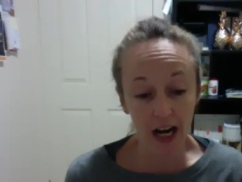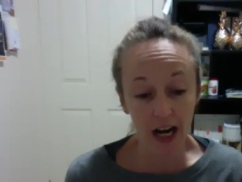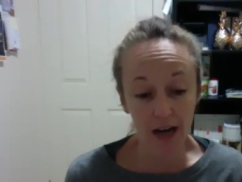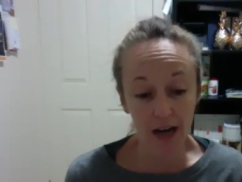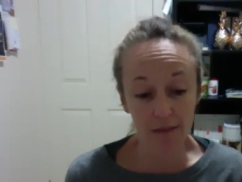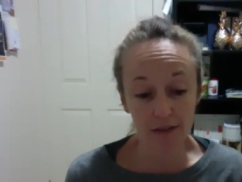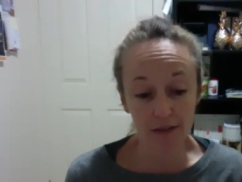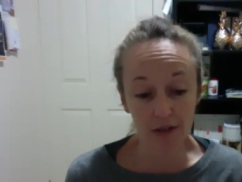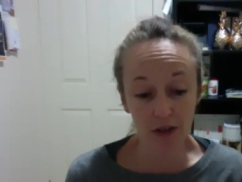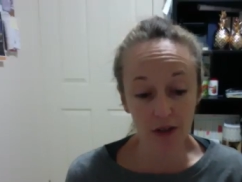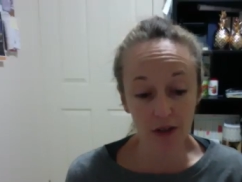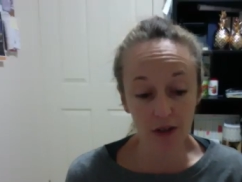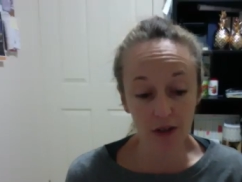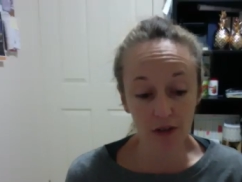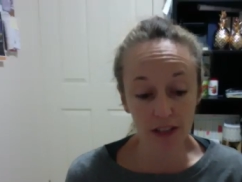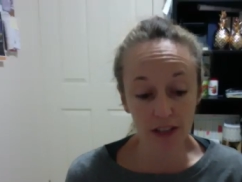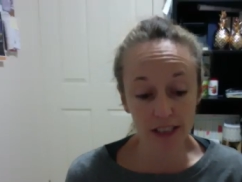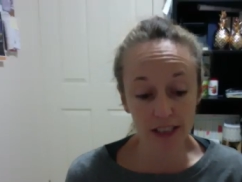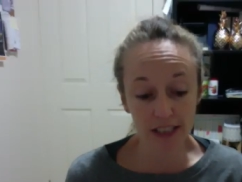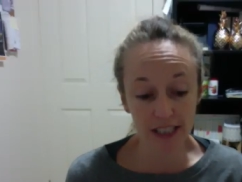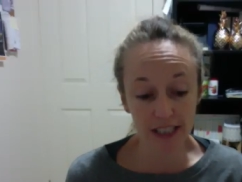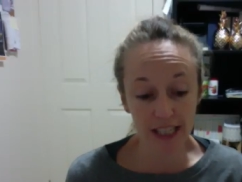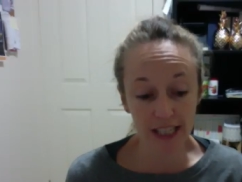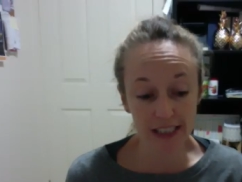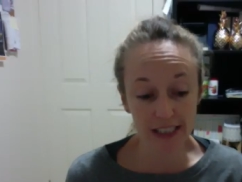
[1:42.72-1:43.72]
So I
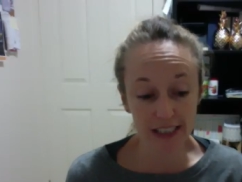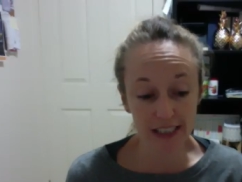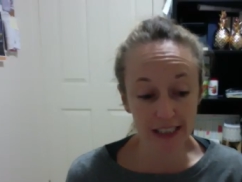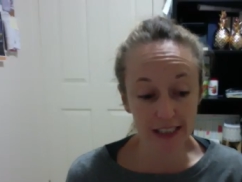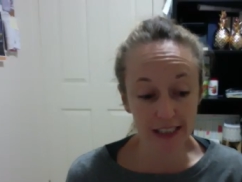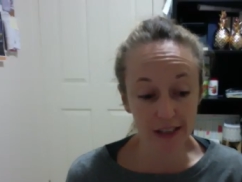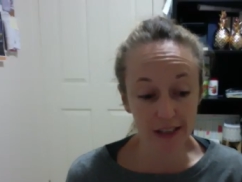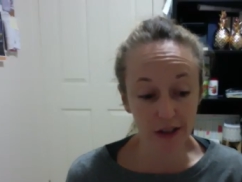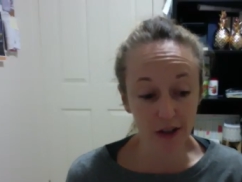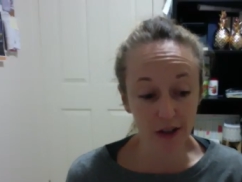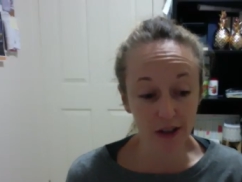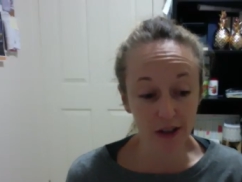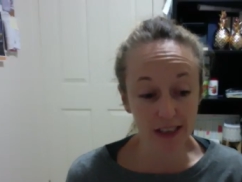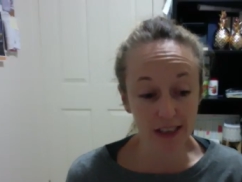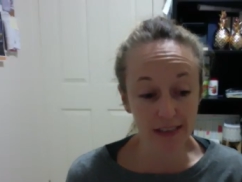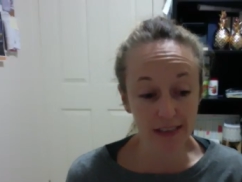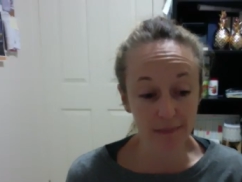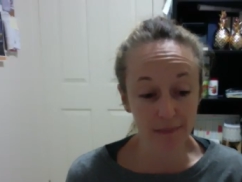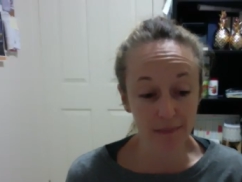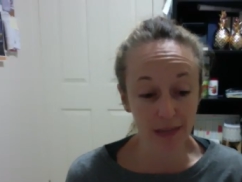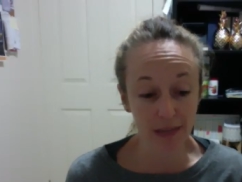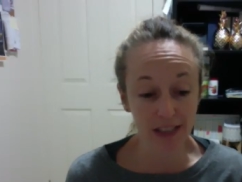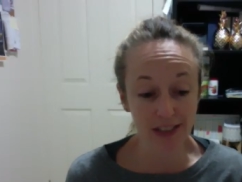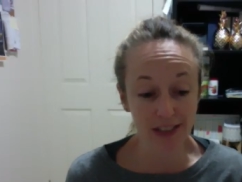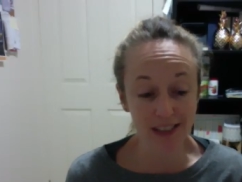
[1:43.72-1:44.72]
reached out to this girl, as
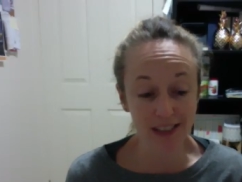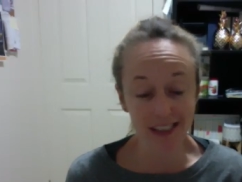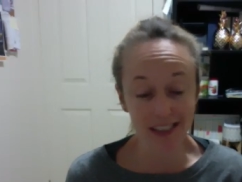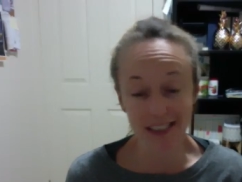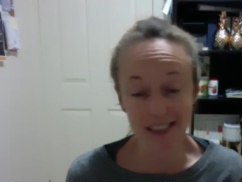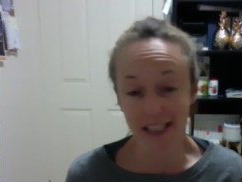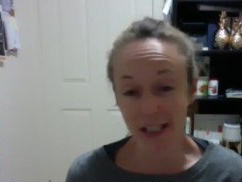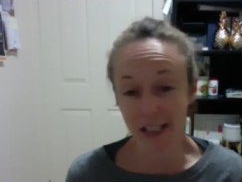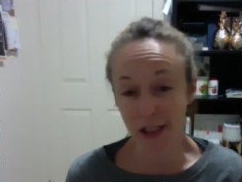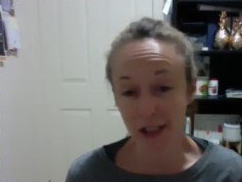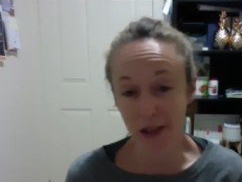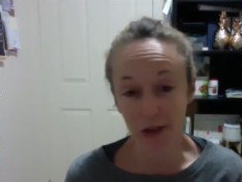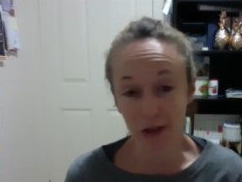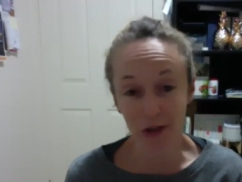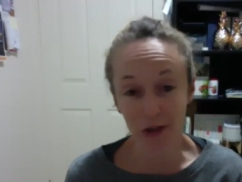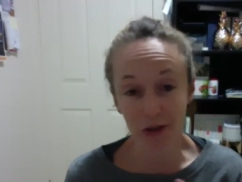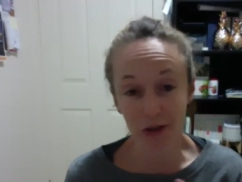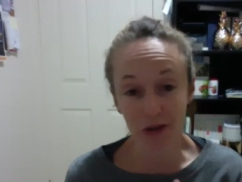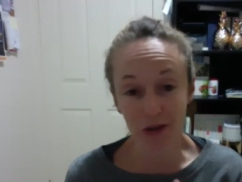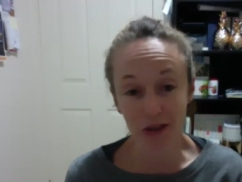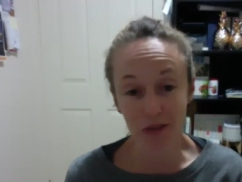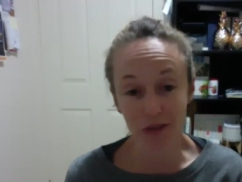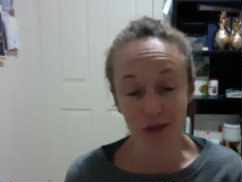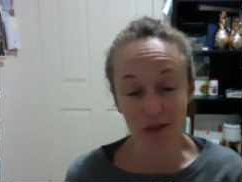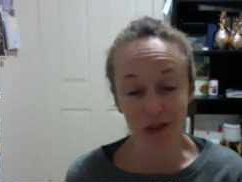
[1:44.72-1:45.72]
much as it sounded too good
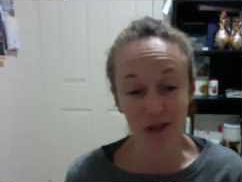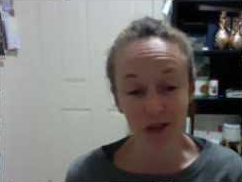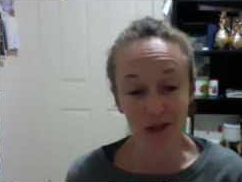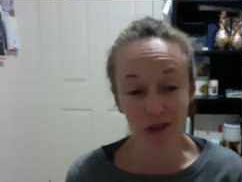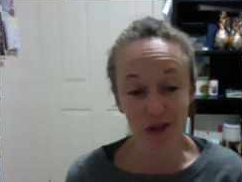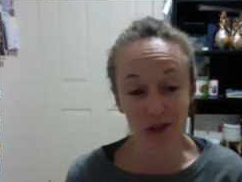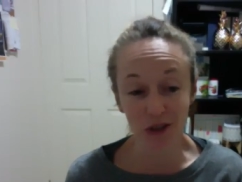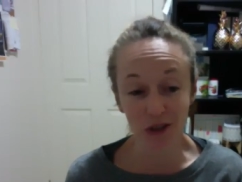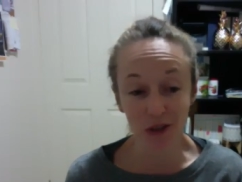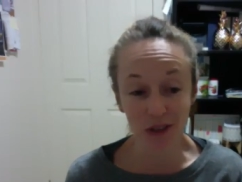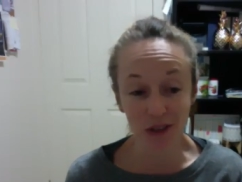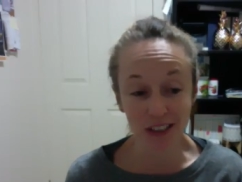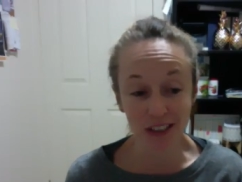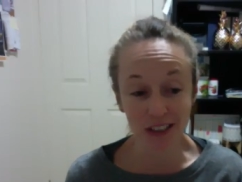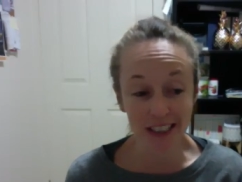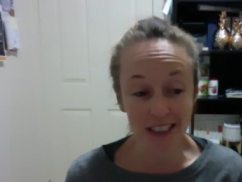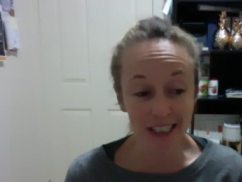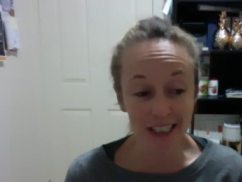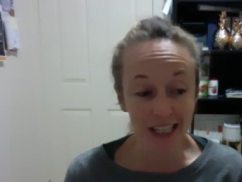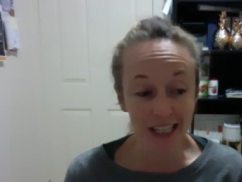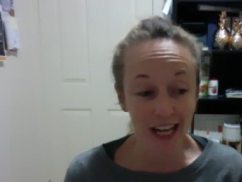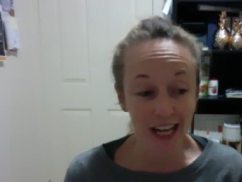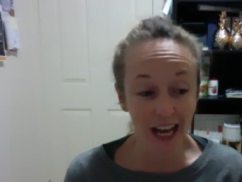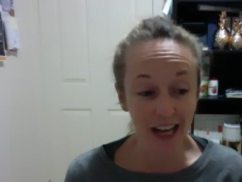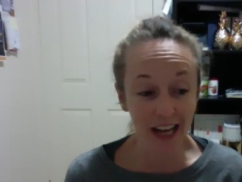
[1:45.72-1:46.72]
to be true,
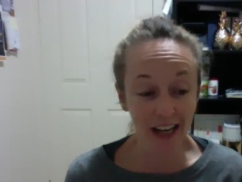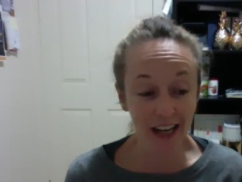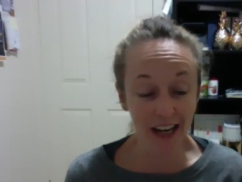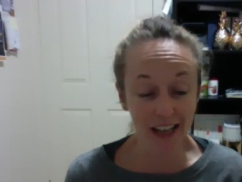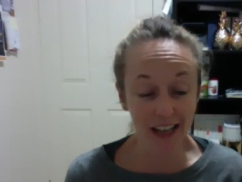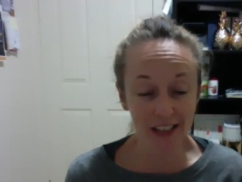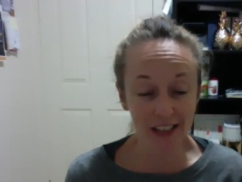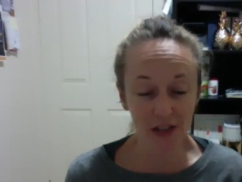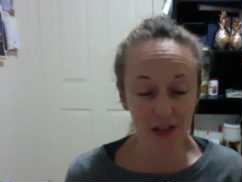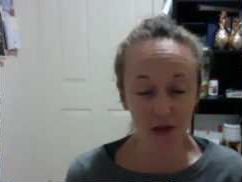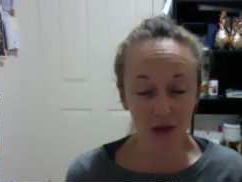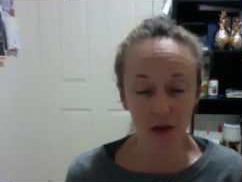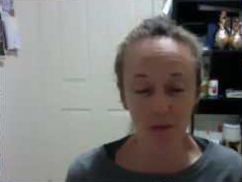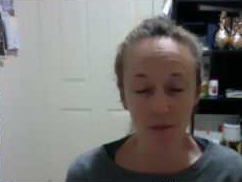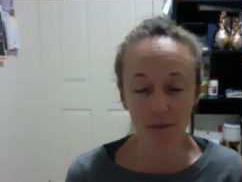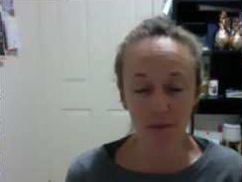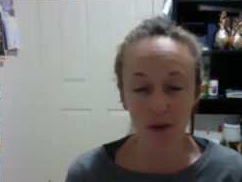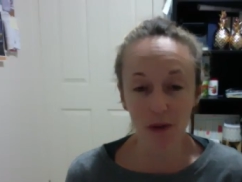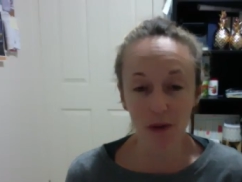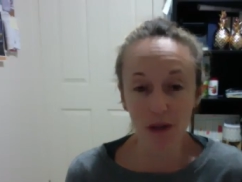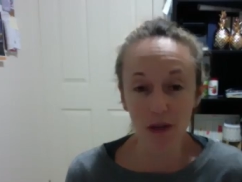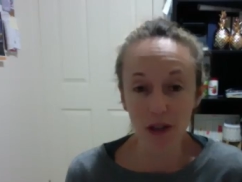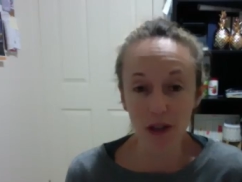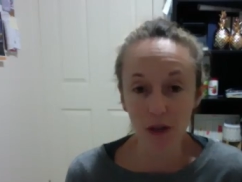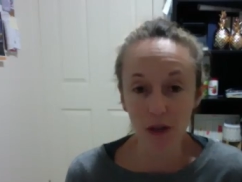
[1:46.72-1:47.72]
and asked her a
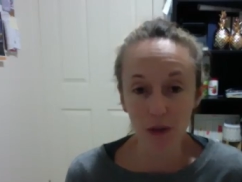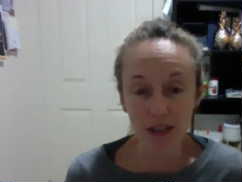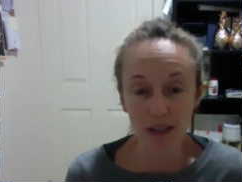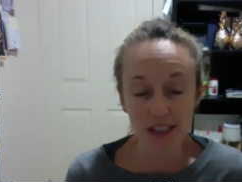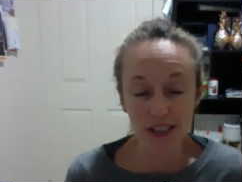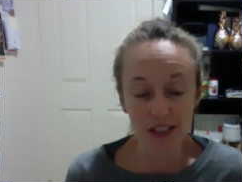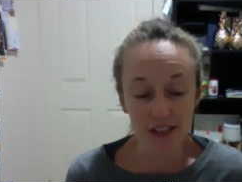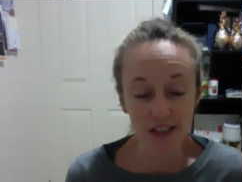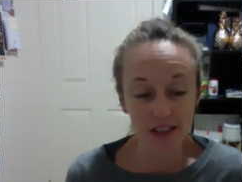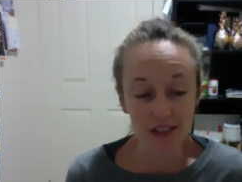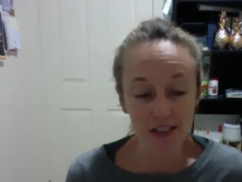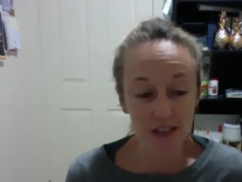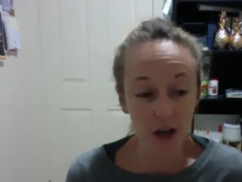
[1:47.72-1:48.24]
million questions.